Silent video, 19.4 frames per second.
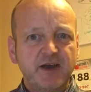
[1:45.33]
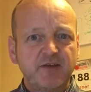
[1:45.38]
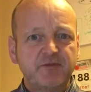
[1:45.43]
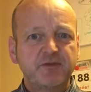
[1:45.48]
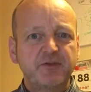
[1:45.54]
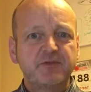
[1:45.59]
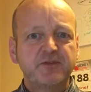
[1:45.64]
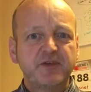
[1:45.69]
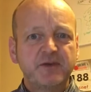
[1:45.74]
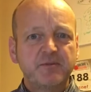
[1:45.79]
yeah
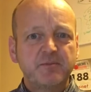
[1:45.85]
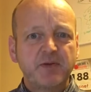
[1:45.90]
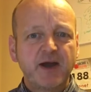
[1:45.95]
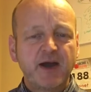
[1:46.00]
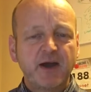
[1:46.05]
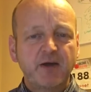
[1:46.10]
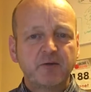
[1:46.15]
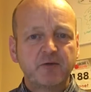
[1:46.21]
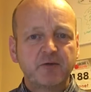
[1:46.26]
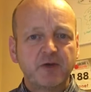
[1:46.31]
fifteen
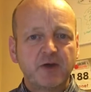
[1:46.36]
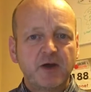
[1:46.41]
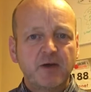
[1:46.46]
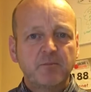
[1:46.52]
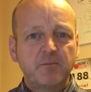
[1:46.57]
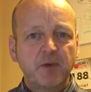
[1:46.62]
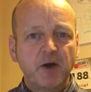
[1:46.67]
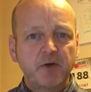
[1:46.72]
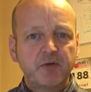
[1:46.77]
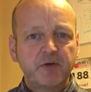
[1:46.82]
pound
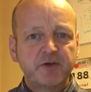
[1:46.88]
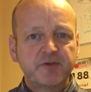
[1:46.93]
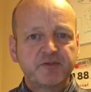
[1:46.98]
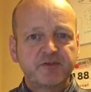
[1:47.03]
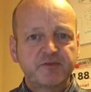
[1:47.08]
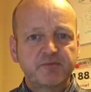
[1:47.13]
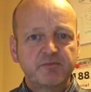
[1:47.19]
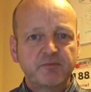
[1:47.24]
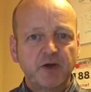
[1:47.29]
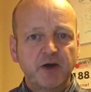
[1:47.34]
bonus,